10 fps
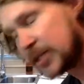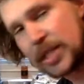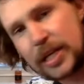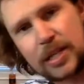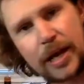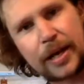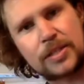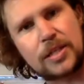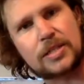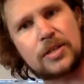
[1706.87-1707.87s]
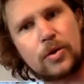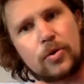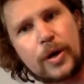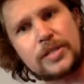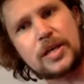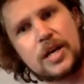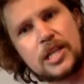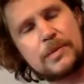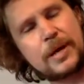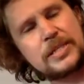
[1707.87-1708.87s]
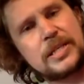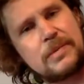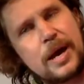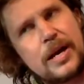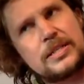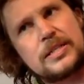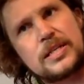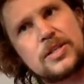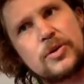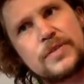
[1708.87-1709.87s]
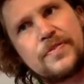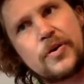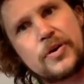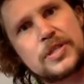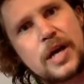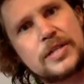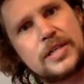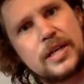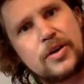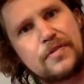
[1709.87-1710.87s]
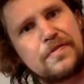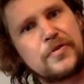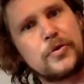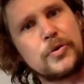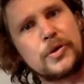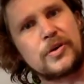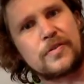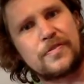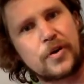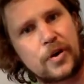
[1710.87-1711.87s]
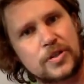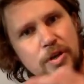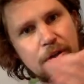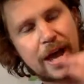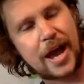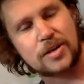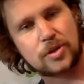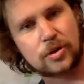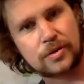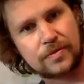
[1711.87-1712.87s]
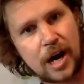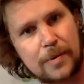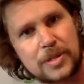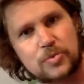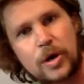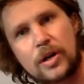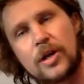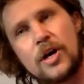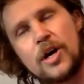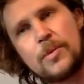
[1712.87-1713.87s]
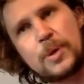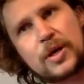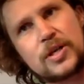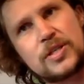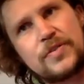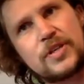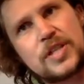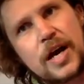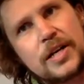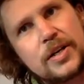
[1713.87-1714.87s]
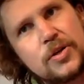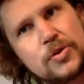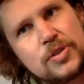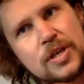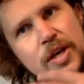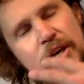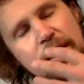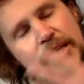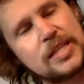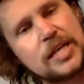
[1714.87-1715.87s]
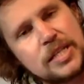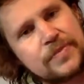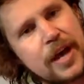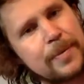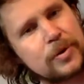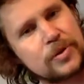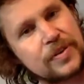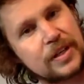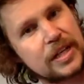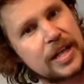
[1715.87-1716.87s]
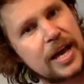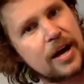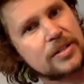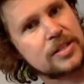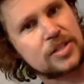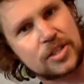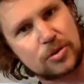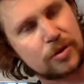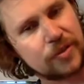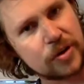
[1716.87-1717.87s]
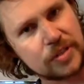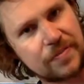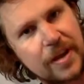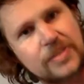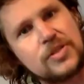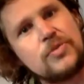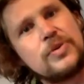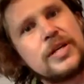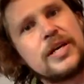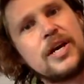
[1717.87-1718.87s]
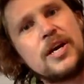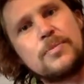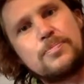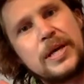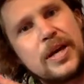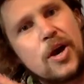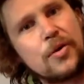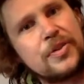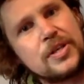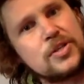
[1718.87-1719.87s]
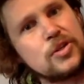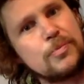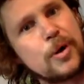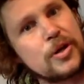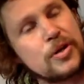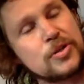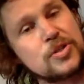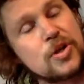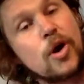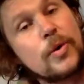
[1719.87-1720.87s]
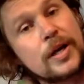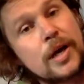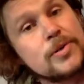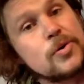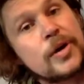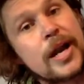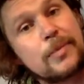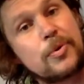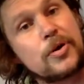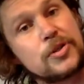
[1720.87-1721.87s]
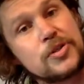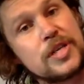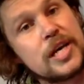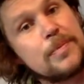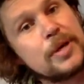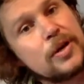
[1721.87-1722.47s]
things like, it doesn't always, the best thing about it is it doesn't always focus ideally on food. You've got to focus on the household environment as well. Because if you're starting to use excessive chemicals for cleaning the house, it's just a reverse effect. So you're really being healthy to your body and your soul when it comes to organic produce here,